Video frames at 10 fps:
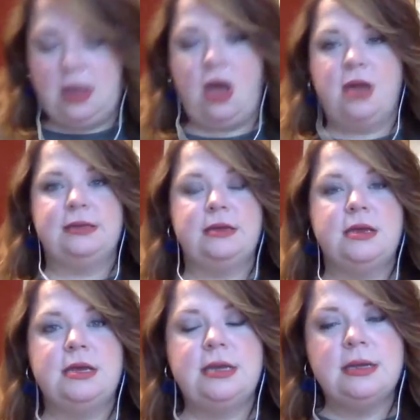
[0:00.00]
on a
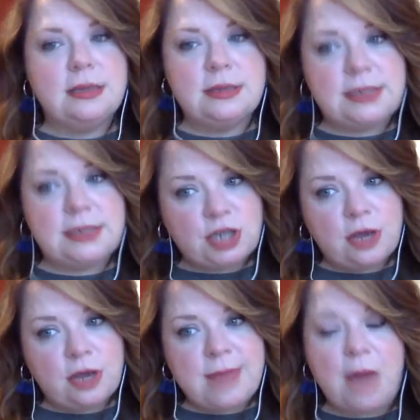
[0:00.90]
TV
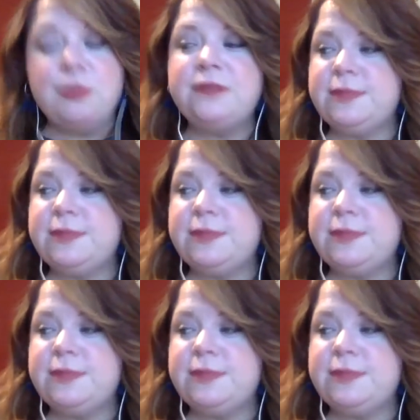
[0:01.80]
show. I would have